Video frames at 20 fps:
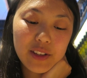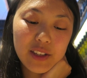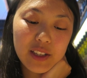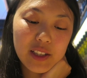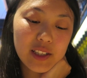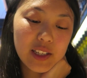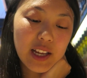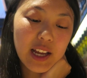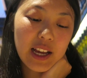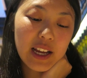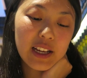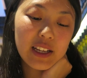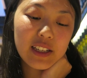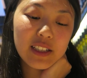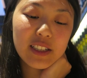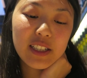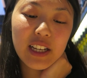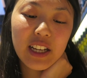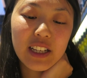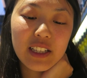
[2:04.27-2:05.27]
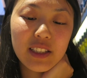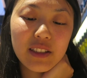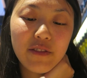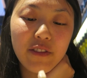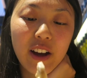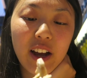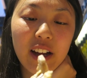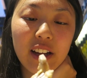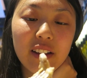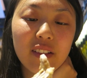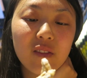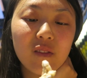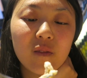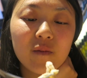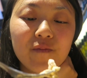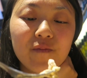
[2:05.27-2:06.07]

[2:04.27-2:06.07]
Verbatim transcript: than that, it tastes fine.